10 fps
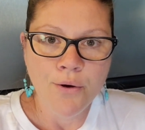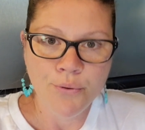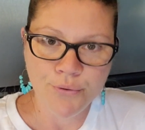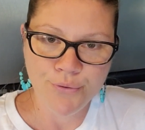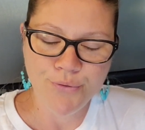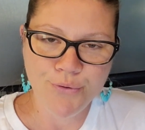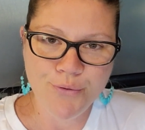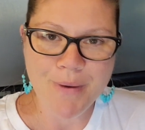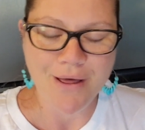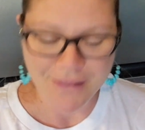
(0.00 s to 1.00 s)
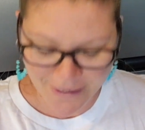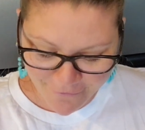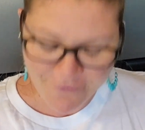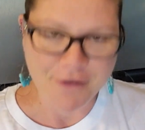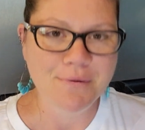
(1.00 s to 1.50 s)
Whew, about like
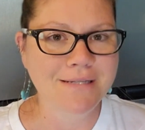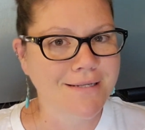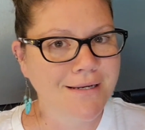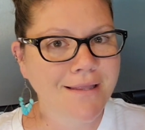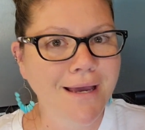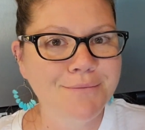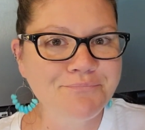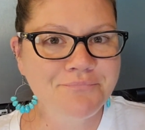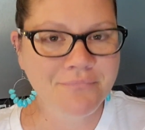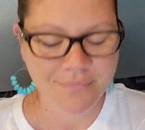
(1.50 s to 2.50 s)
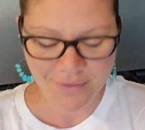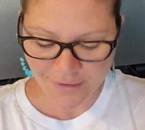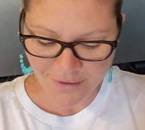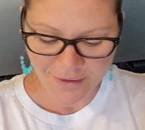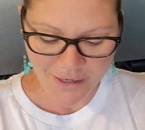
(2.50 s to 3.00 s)
5 minutes into that,
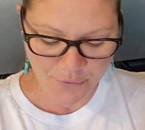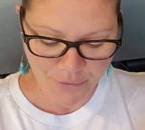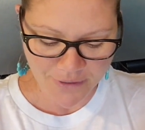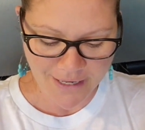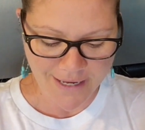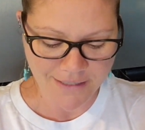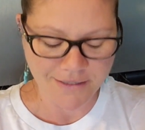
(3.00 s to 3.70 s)
I really want to add